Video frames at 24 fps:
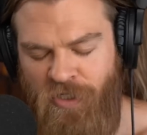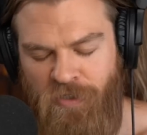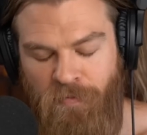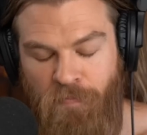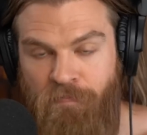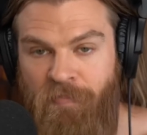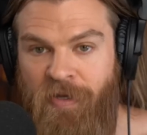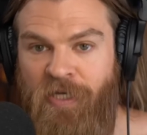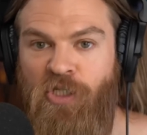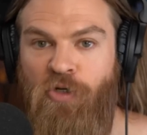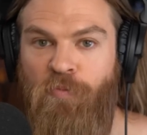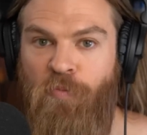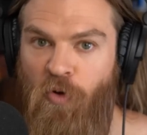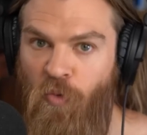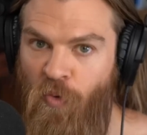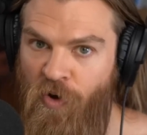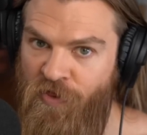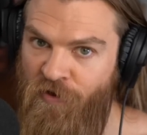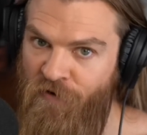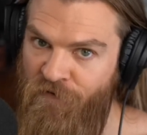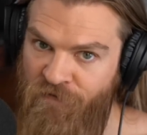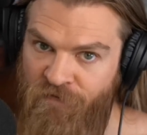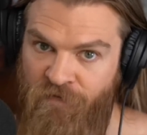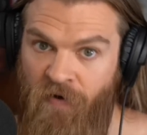just miserable
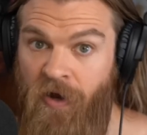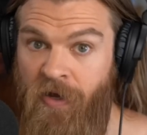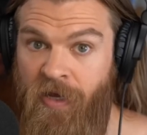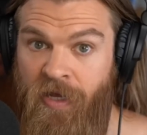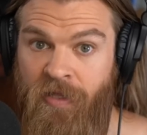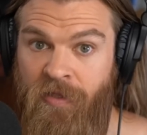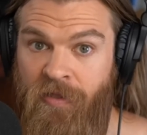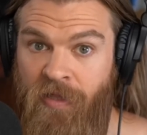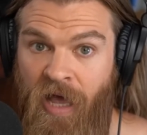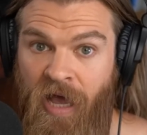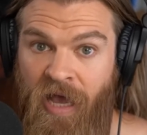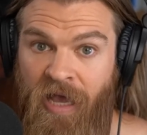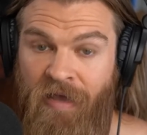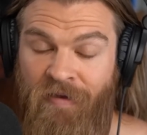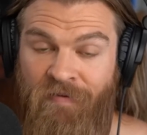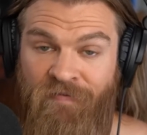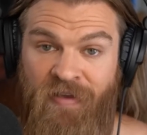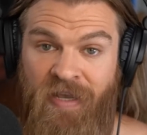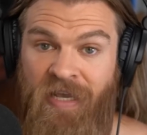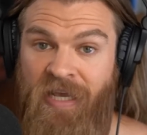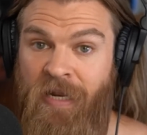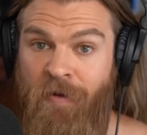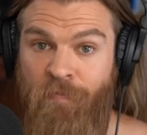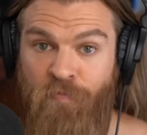with your fucking life,
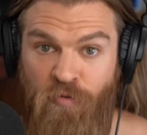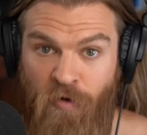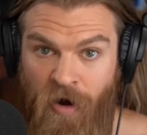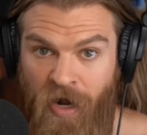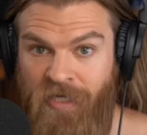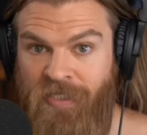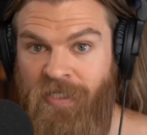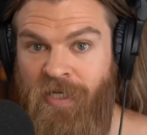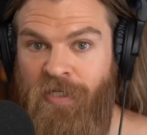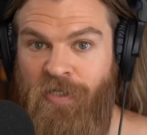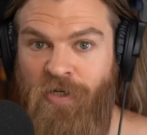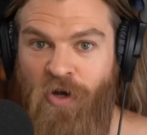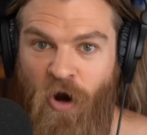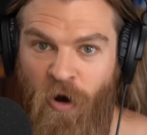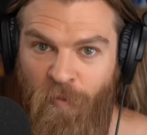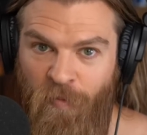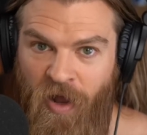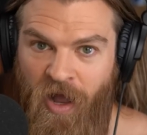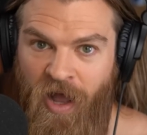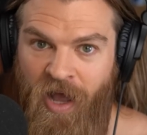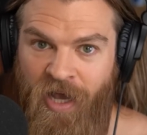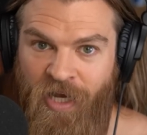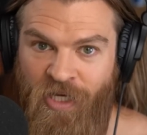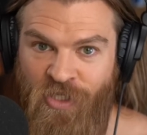eating processed
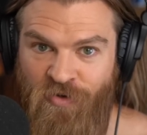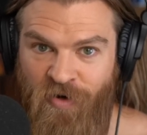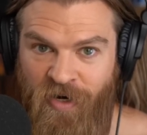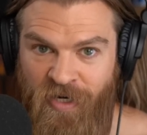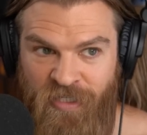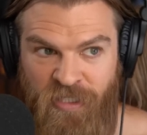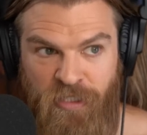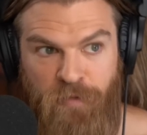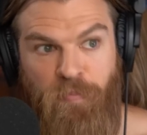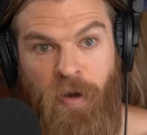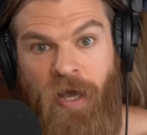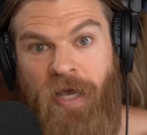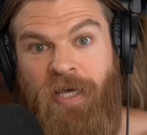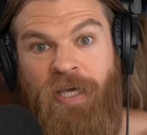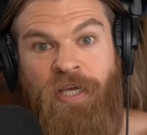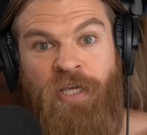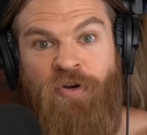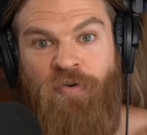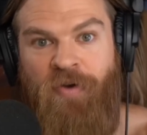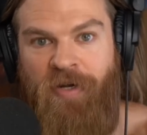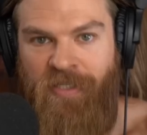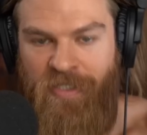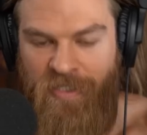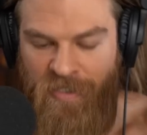carbohydrates, spiking
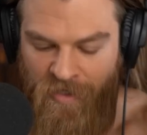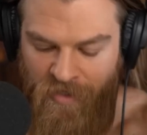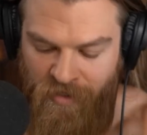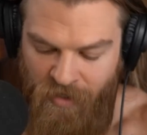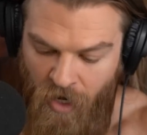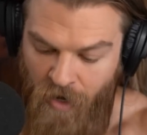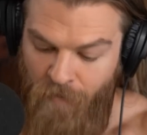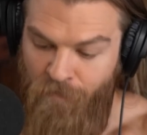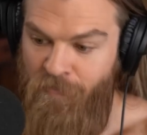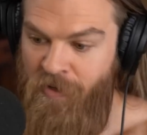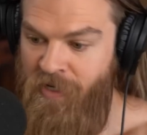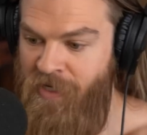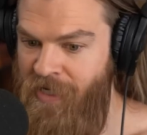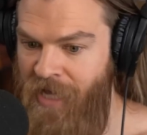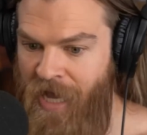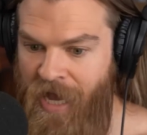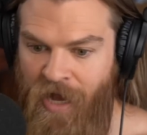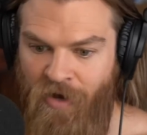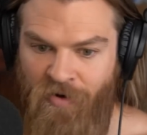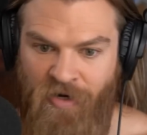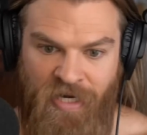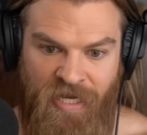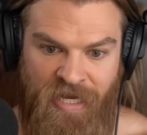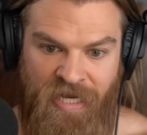your insulin up and
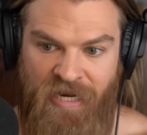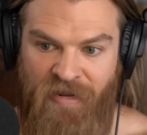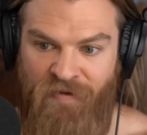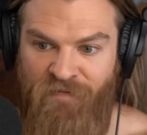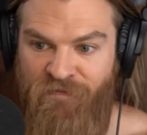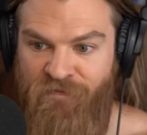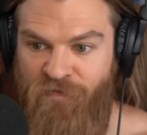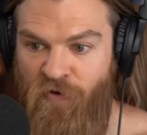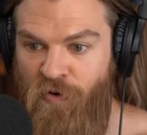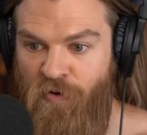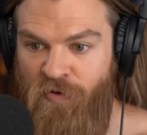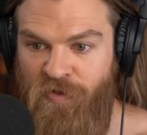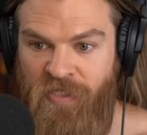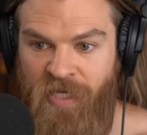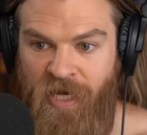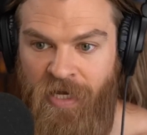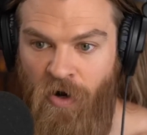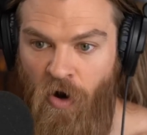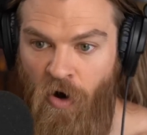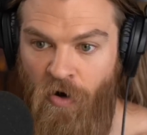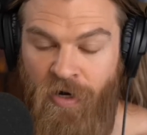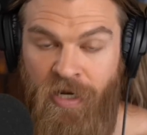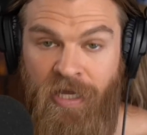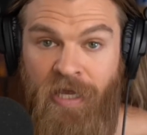down, and eating foods
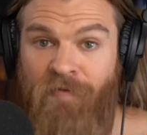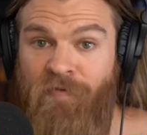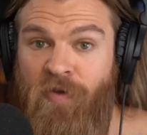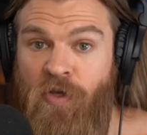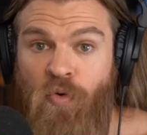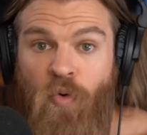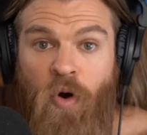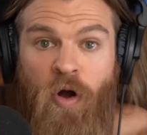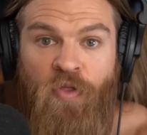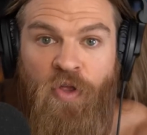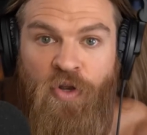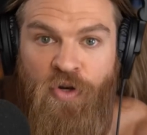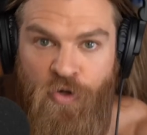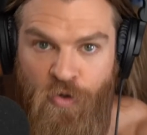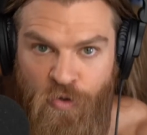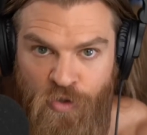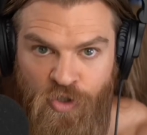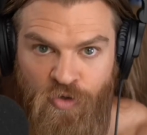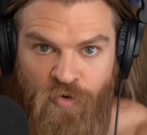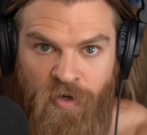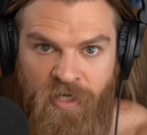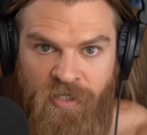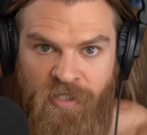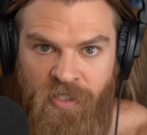that aren't giving you all the
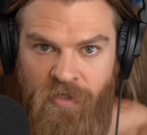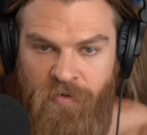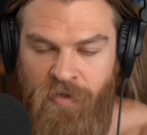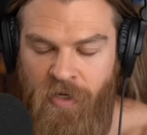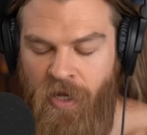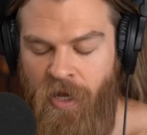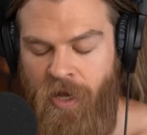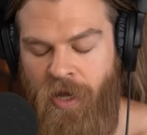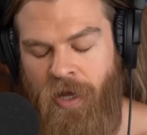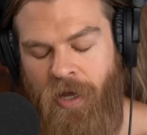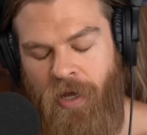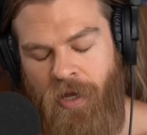nutrients you need.